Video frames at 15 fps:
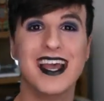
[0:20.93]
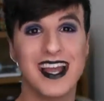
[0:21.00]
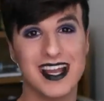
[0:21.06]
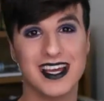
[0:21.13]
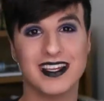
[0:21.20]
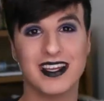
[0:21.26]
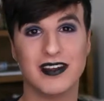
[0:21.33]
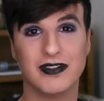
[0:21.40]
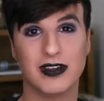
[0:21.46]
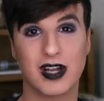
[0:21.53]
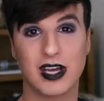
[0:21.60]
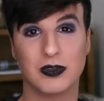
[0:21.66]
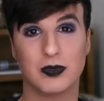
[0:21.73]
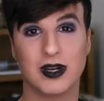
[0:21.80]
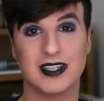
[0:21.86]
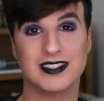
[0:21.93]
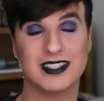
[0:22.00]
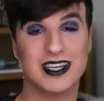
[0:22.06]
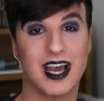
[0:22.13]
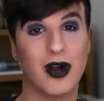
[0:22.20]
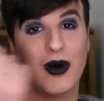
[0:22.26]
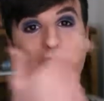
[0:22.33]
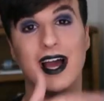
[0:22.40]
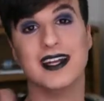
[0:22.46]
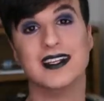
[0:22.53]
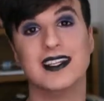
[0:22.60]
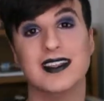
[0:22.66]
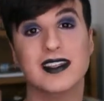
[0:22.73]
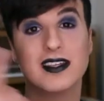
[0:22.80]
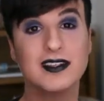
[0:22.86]
and if you guys want to see how I
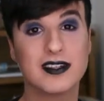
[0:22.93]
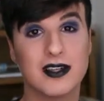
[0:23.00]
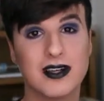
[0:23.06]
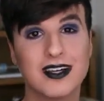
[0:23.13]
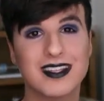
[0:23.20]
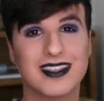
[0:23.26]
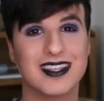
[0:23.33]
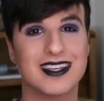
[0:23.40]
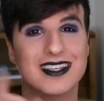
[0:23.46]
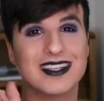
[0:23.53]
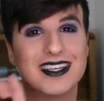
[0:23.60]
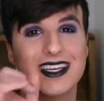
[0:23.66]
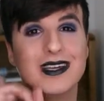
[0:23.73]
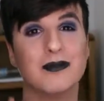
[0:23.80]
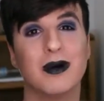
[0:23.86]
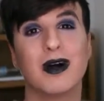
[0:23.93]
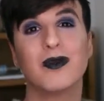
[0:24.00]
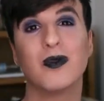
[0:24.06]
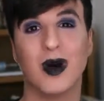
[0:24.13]
did this look, then keep on